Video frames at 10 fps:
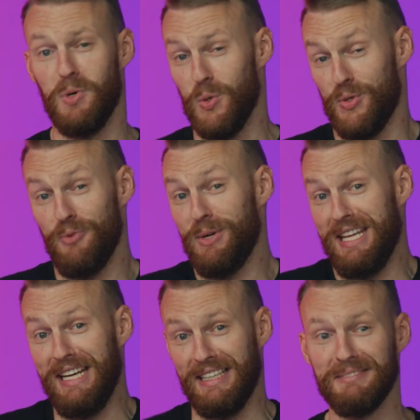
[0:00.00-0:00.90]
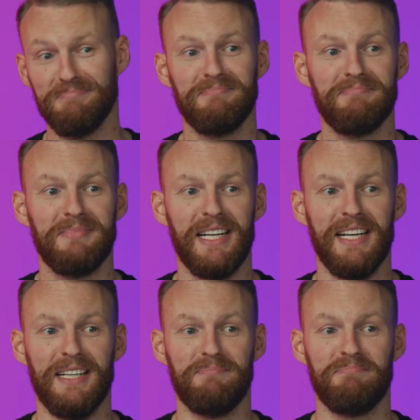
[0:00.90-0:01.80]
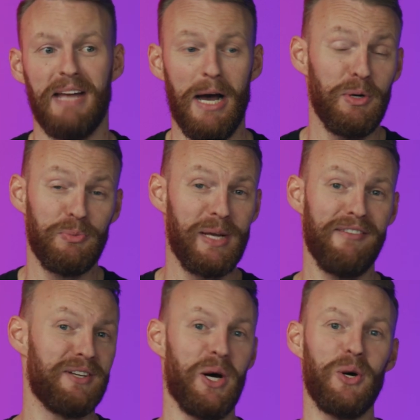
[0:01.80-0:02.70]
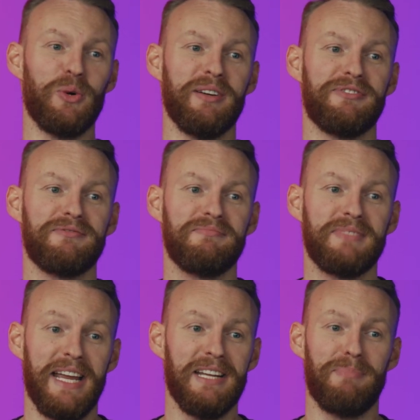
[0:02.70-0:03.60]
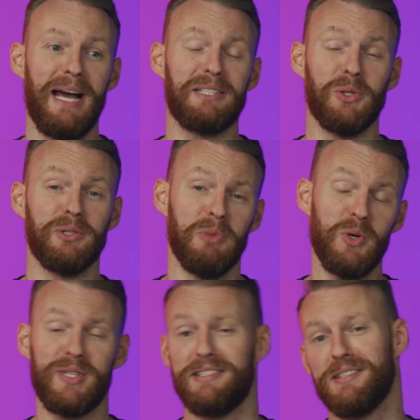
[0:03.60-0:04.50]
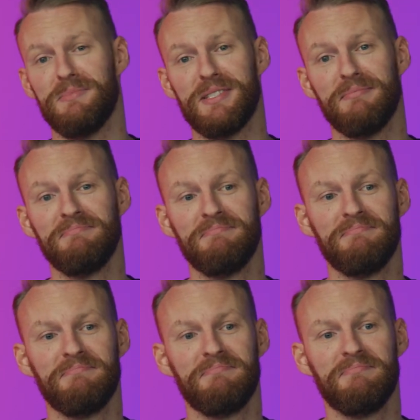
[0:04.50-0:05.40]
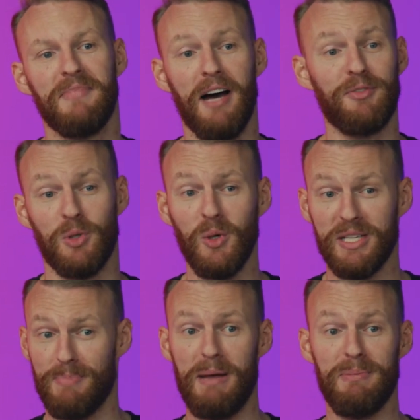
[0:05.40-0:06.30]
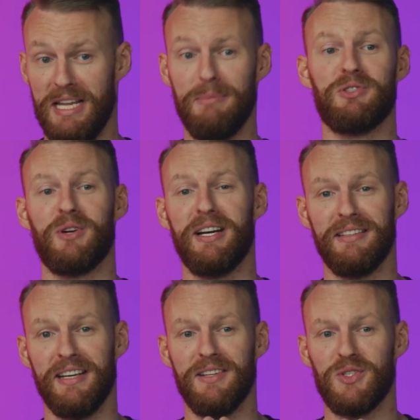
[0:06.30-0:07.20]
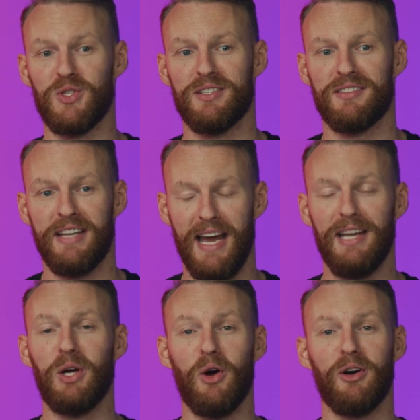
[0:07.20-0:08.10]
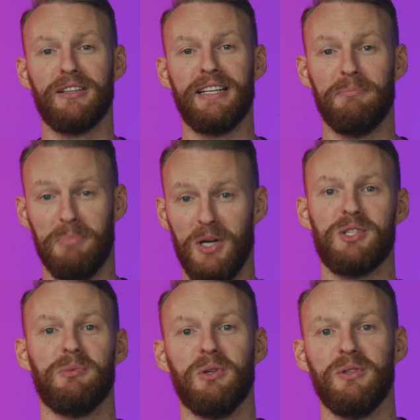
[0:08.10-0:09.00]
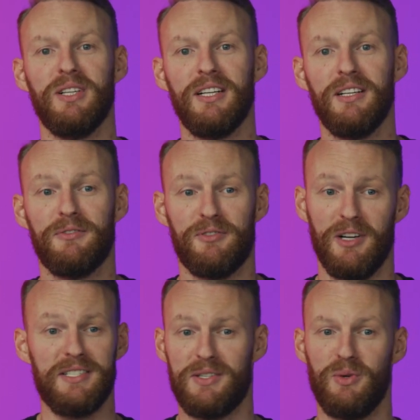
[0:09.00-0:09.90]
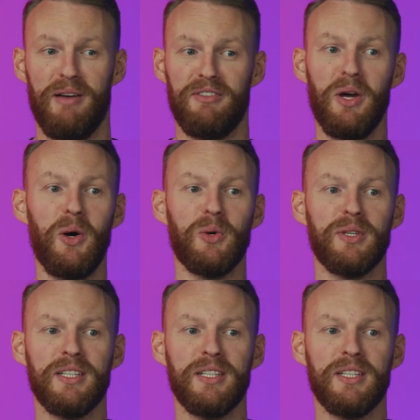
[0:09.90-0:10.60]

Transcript: Or so we think. How would we ever know if Ken had backdoored more systems? After all, his paper demonstrated that it is just categorically impossible for us to ever know.